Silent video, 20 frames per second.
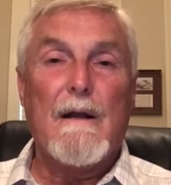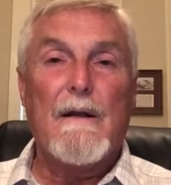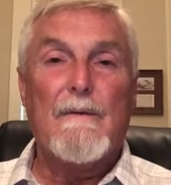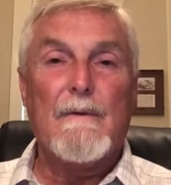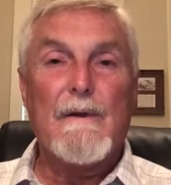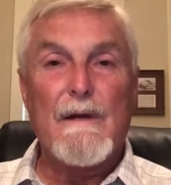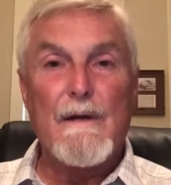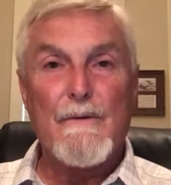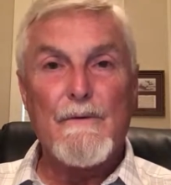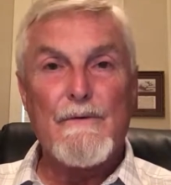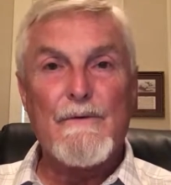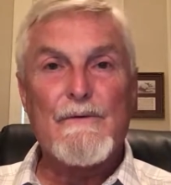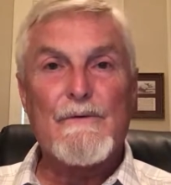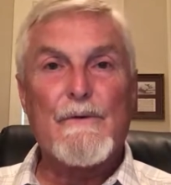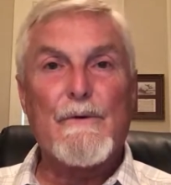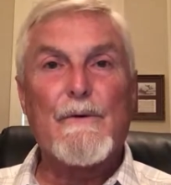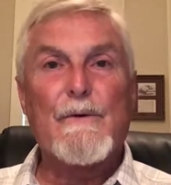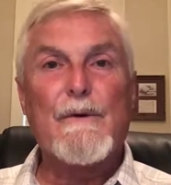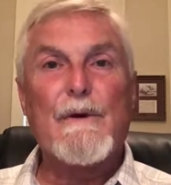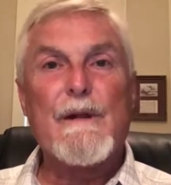And we know the
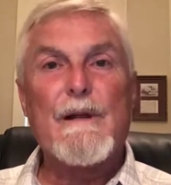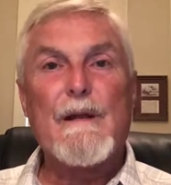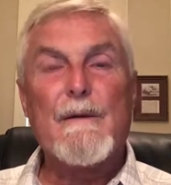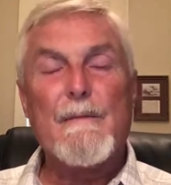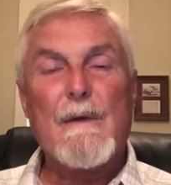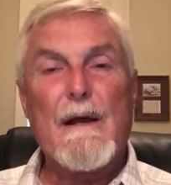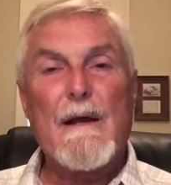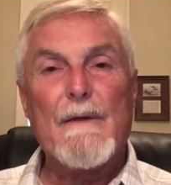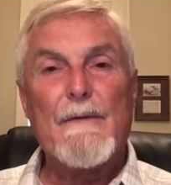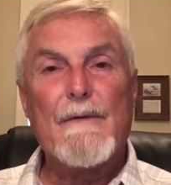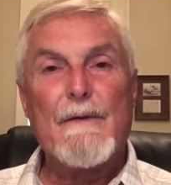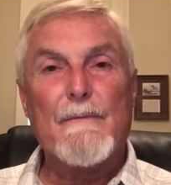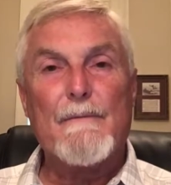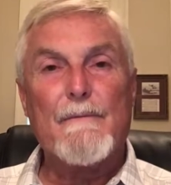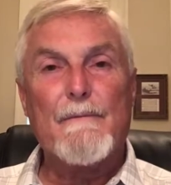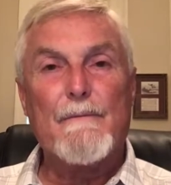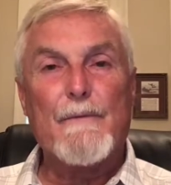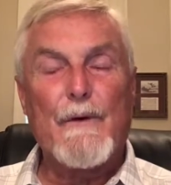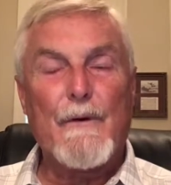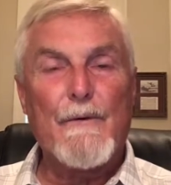story about the
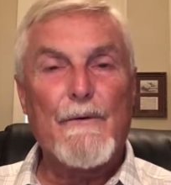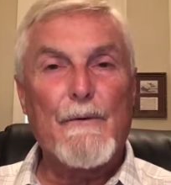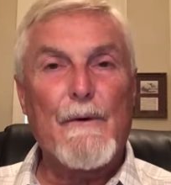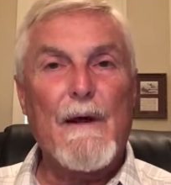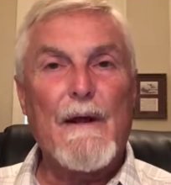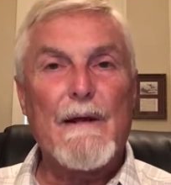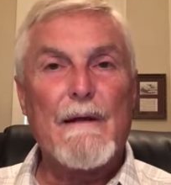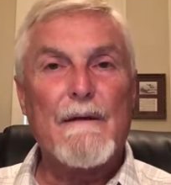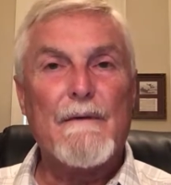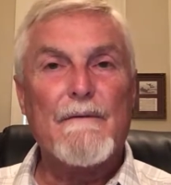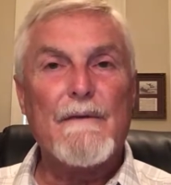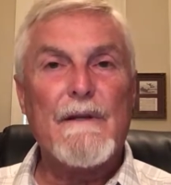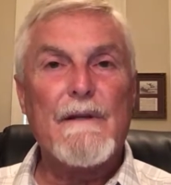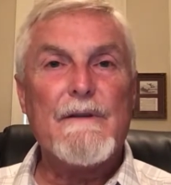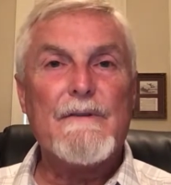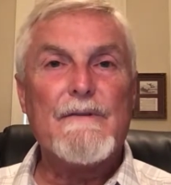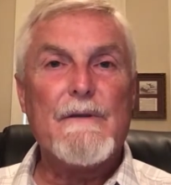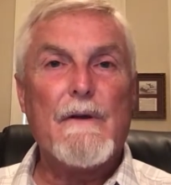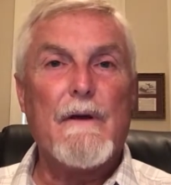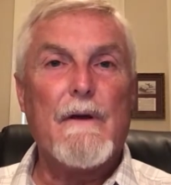birthright of
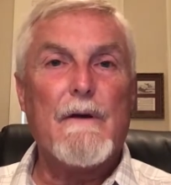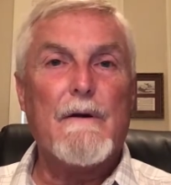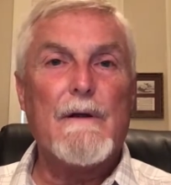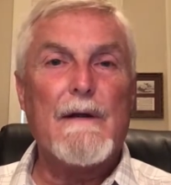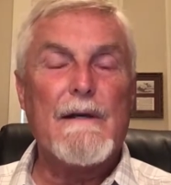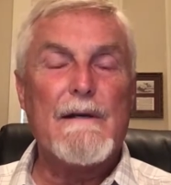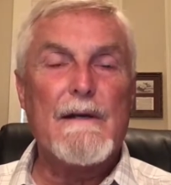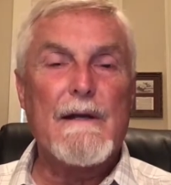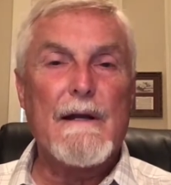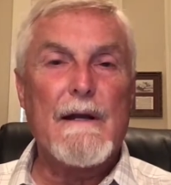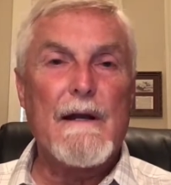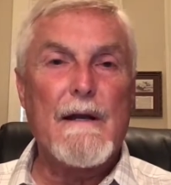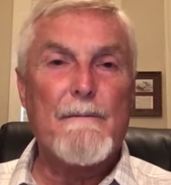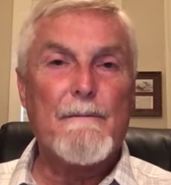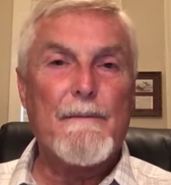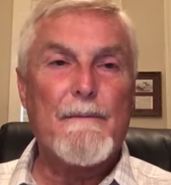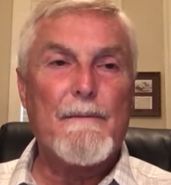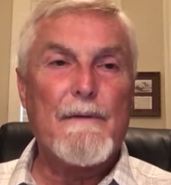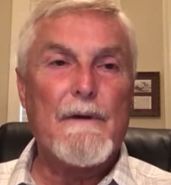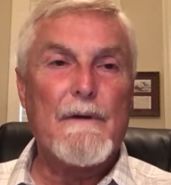Esau ending
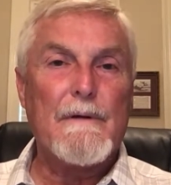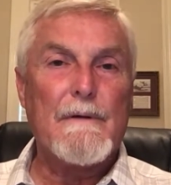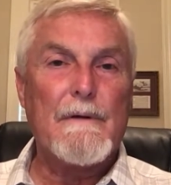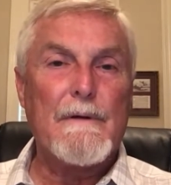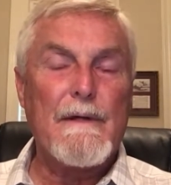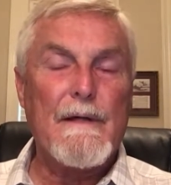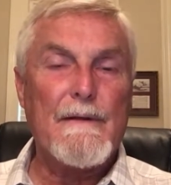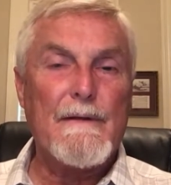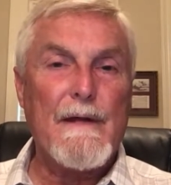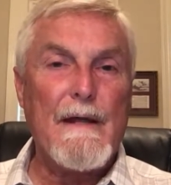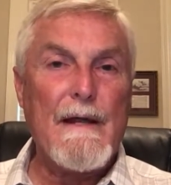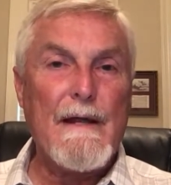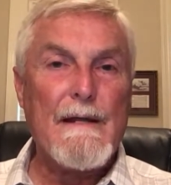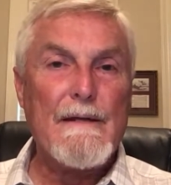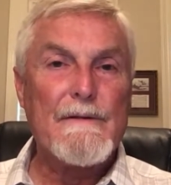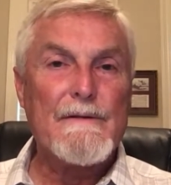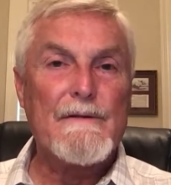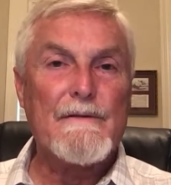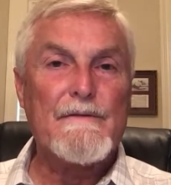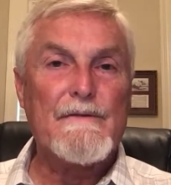up in the
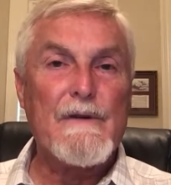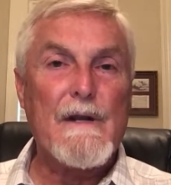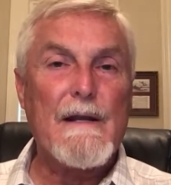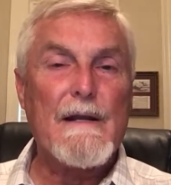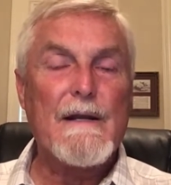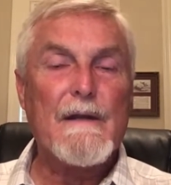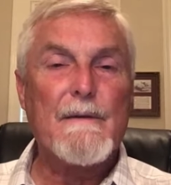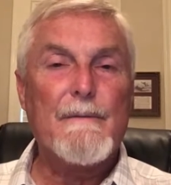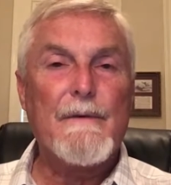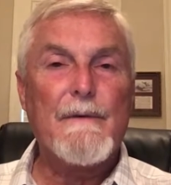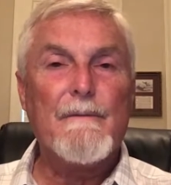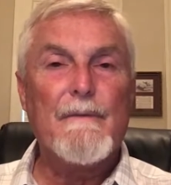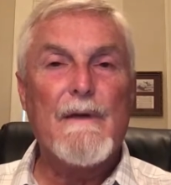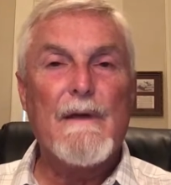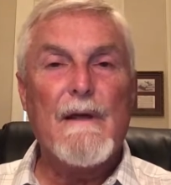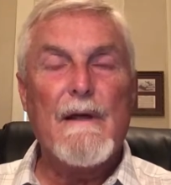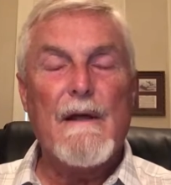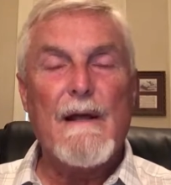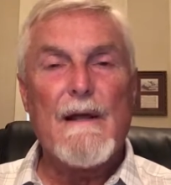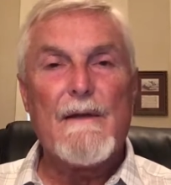hands of Jacob
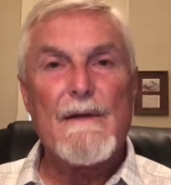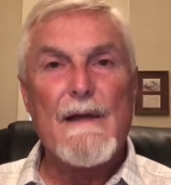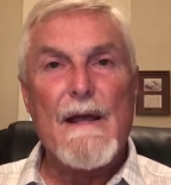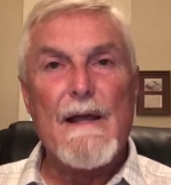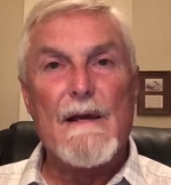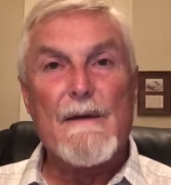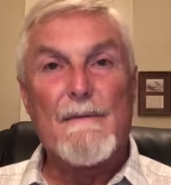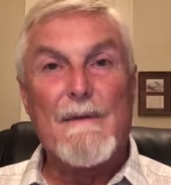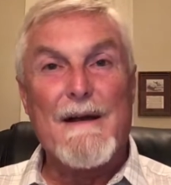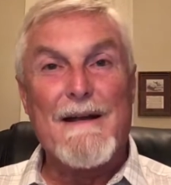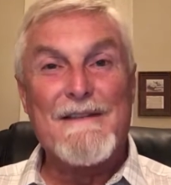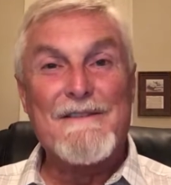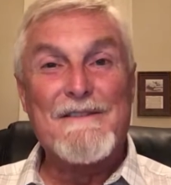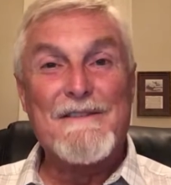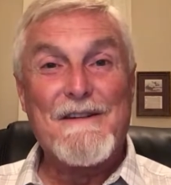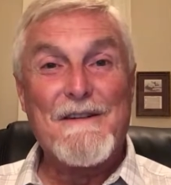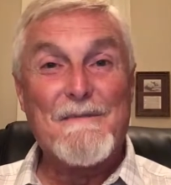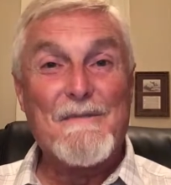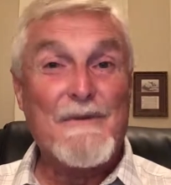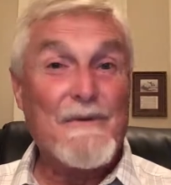and the
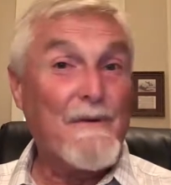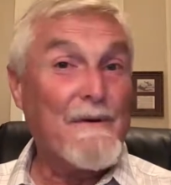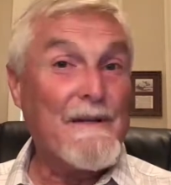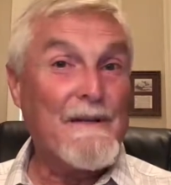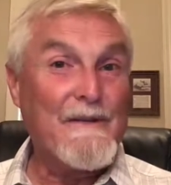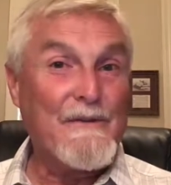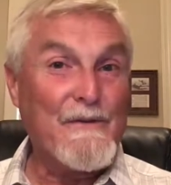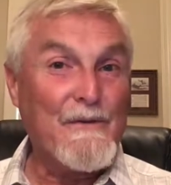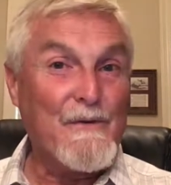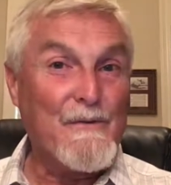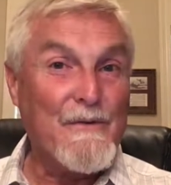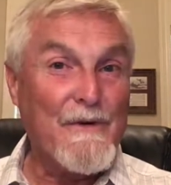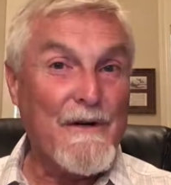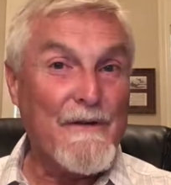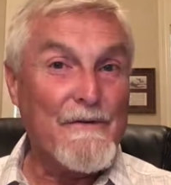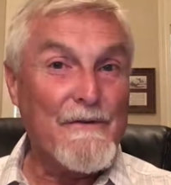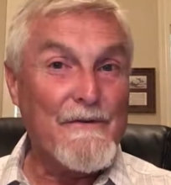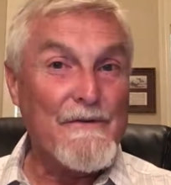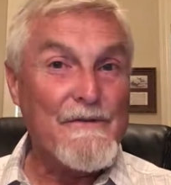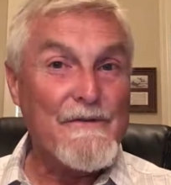animosity between the two
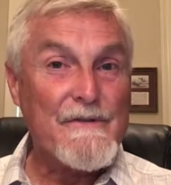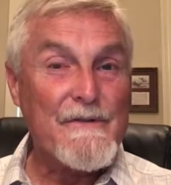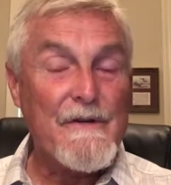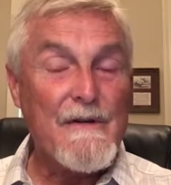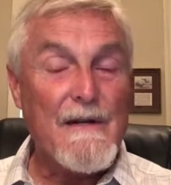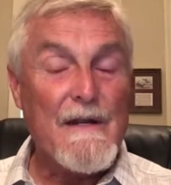brothers.